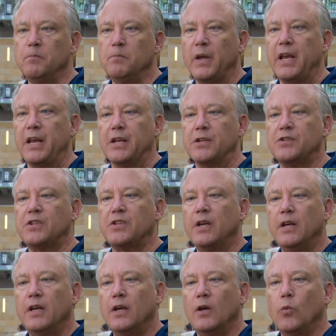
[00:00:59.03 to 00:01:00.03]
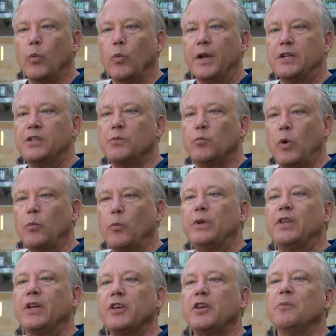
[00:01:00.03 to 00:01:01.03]
is what is what would
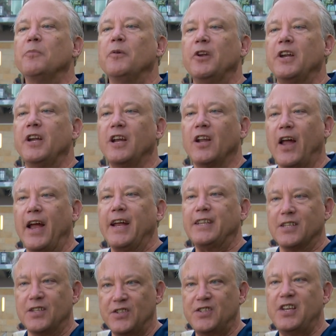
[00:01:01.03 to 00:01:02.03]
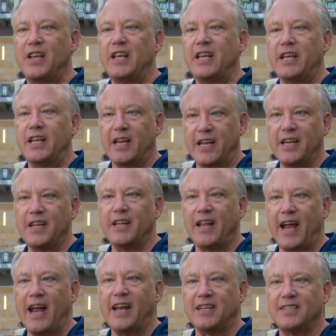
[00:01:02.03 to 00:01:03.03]
the community like to see in
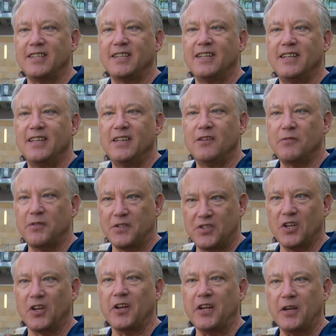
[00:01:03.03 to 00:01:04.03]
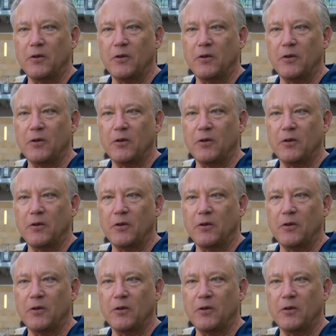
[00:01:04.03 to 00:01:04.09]
that facility